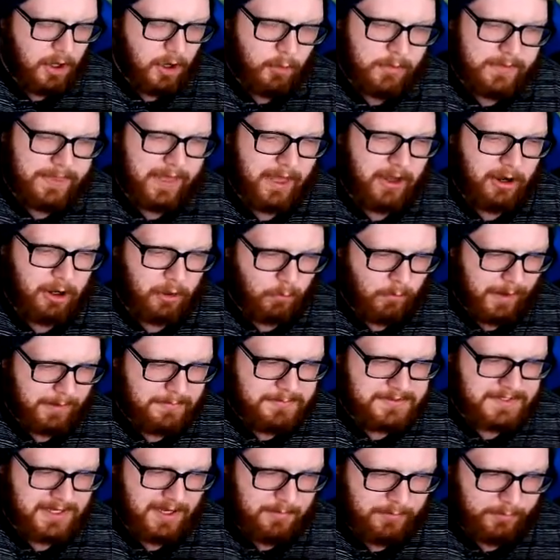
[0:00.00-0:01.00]
Without our
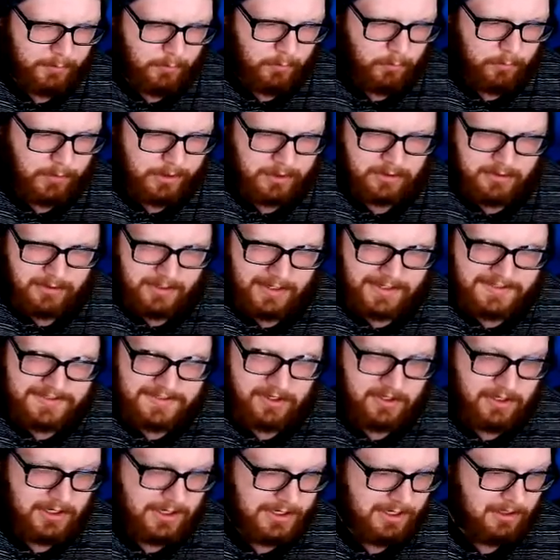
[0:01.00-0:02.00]
webs up, we're less
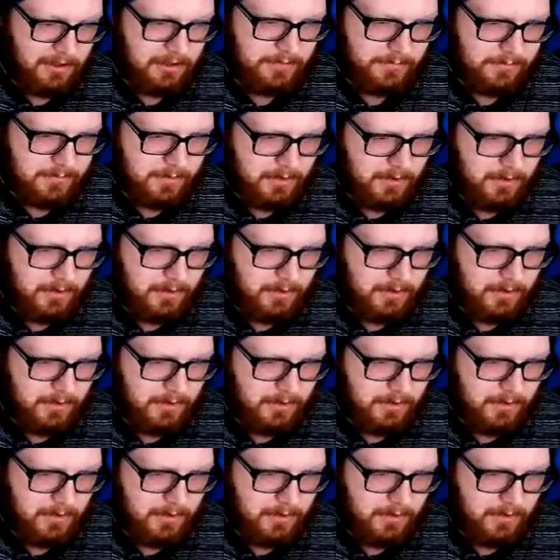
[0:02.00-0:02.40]
good here.